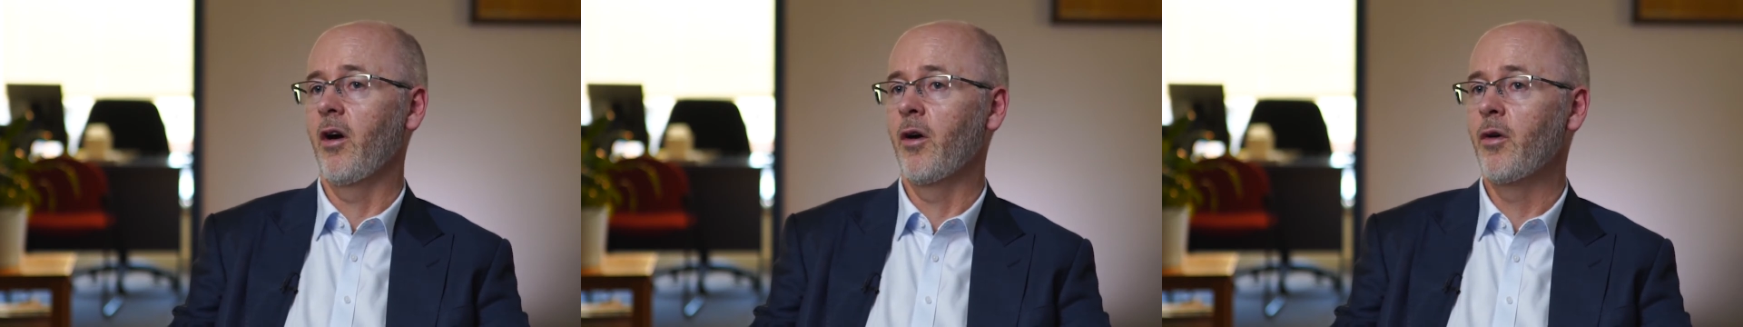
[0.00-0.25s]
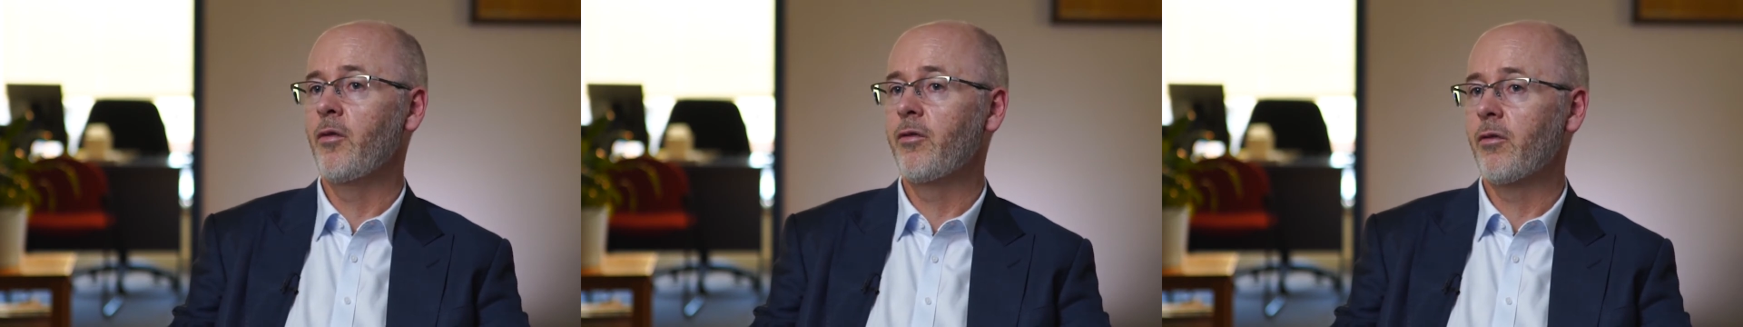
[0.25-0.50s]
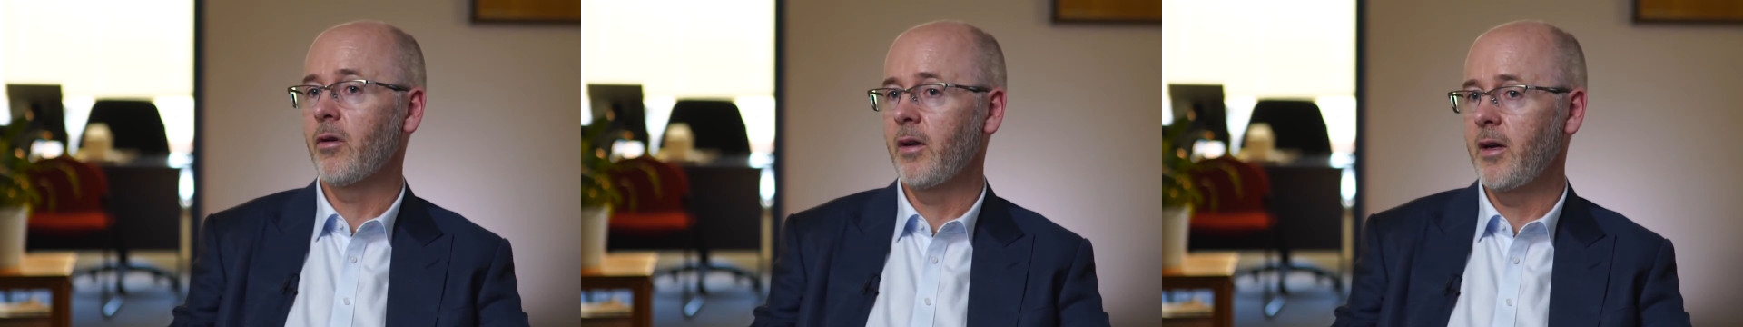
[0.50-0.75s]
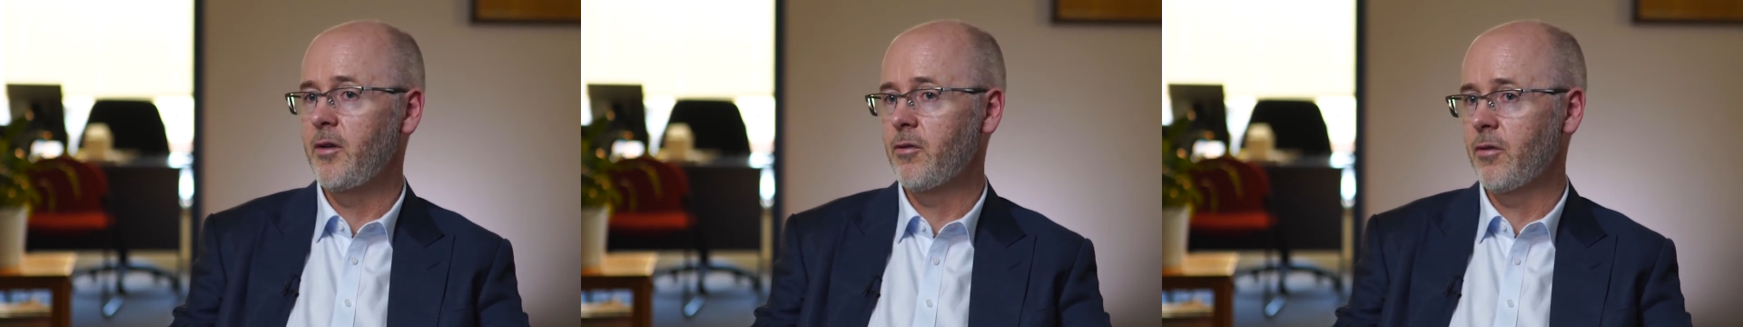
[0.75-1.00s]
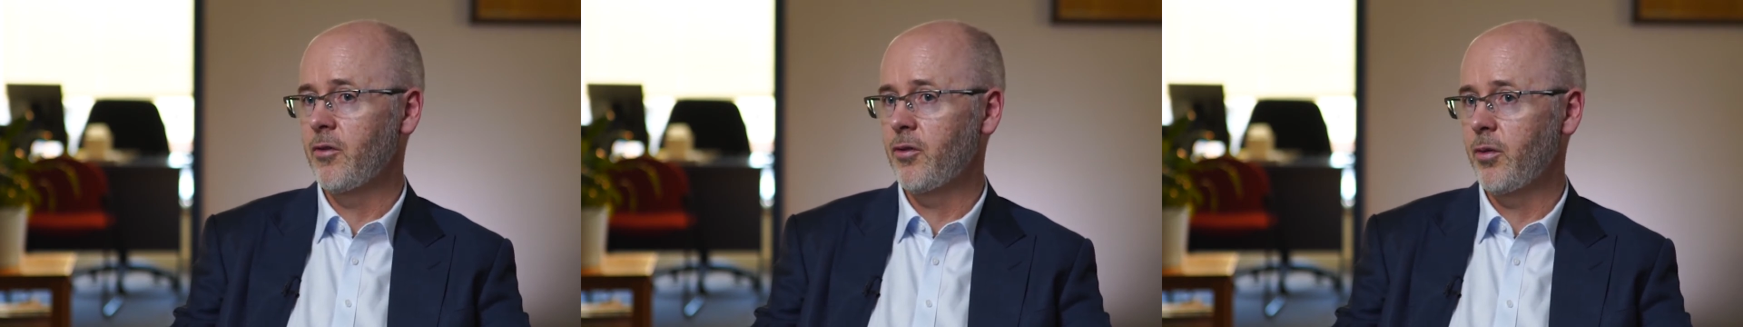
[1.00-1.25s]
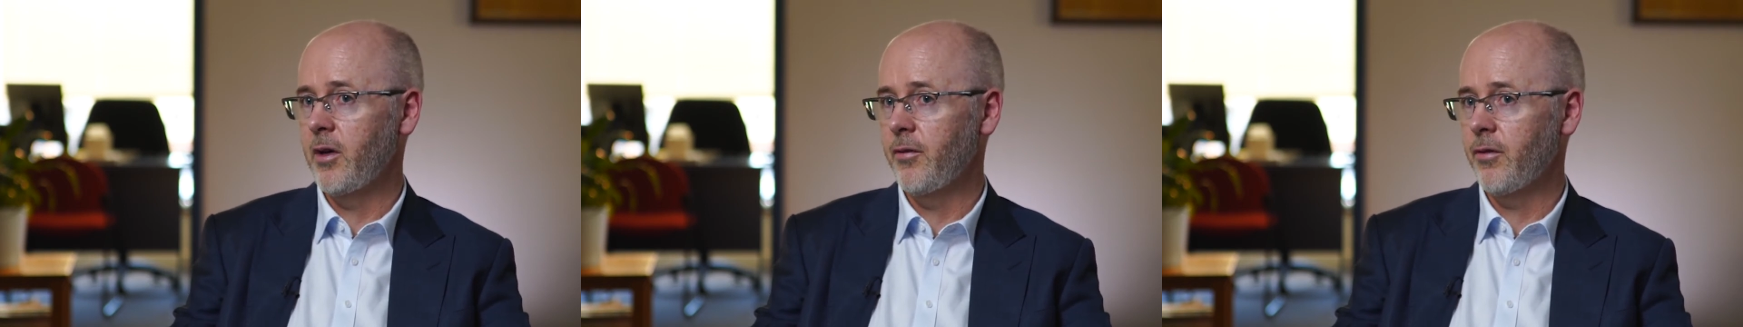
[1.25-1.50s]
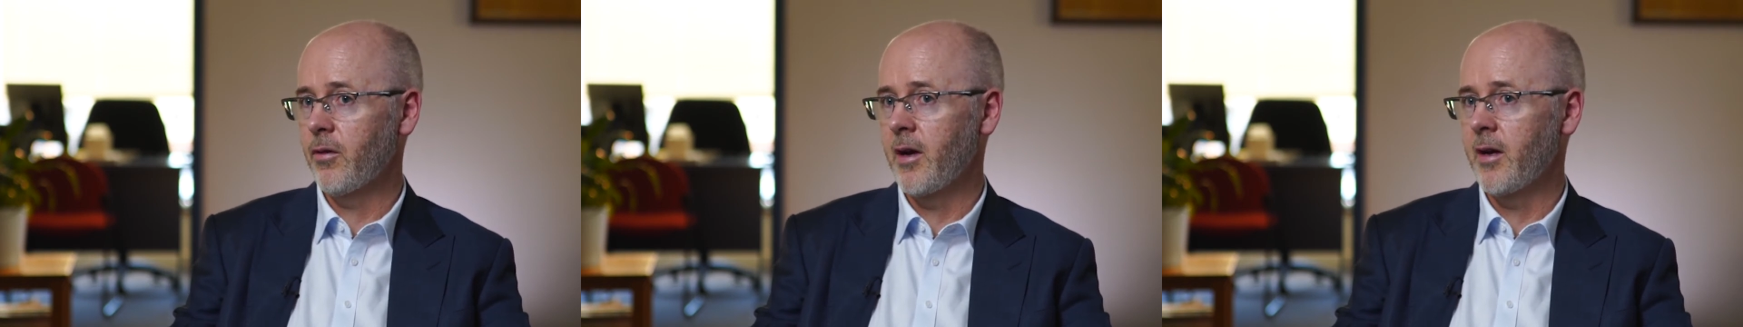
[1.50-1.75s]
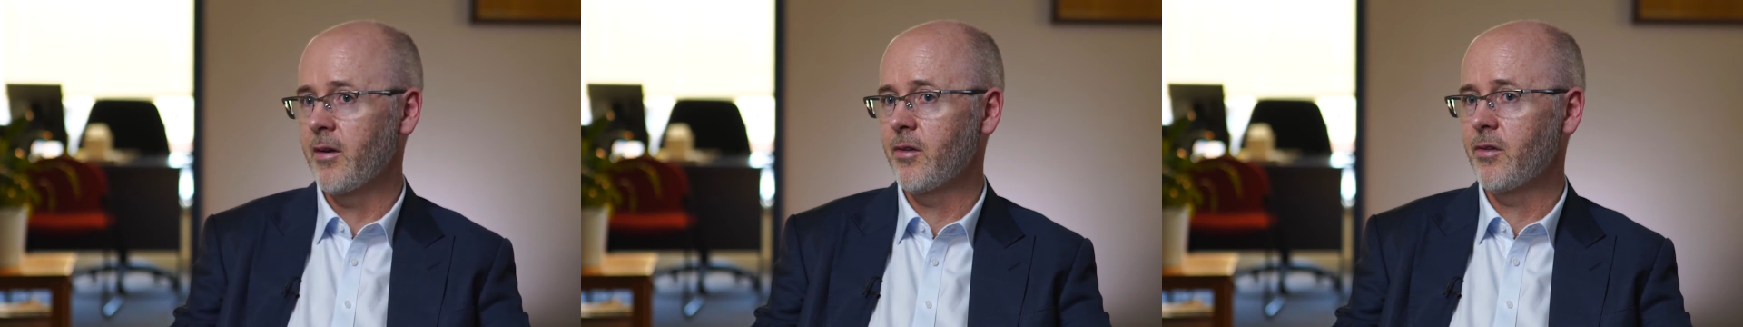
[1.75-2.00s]
over 1 litre in 24
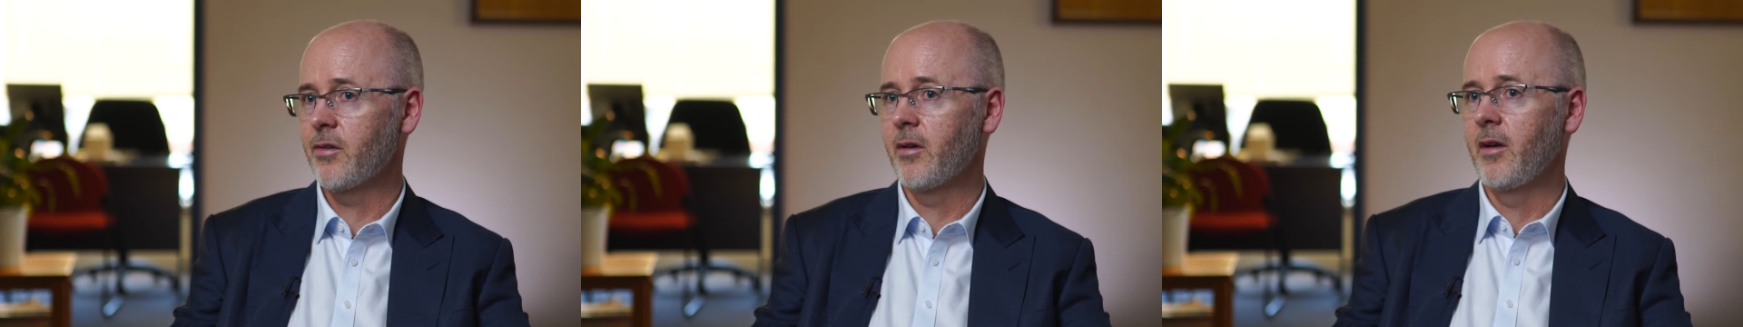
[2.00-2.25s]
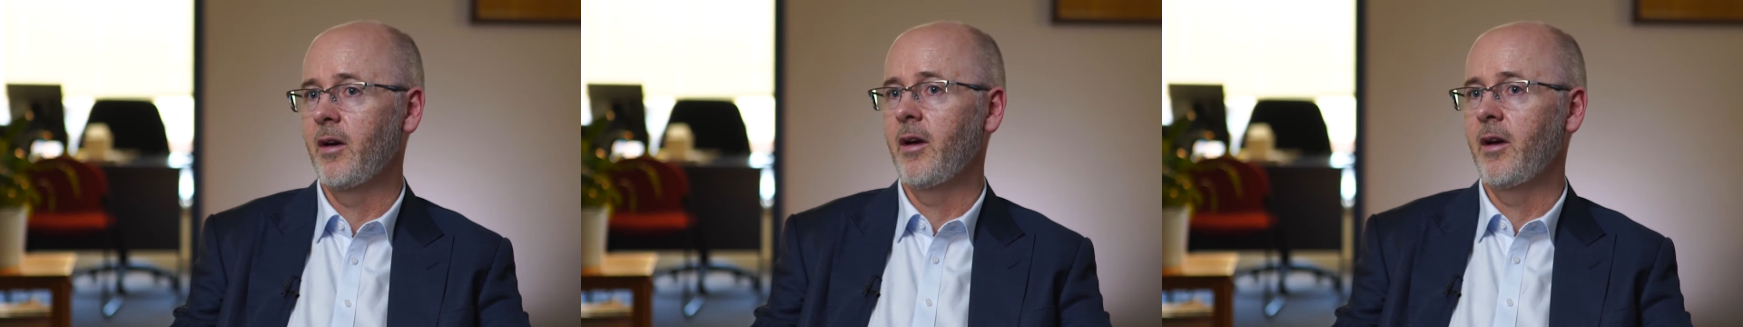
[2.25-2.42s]
hours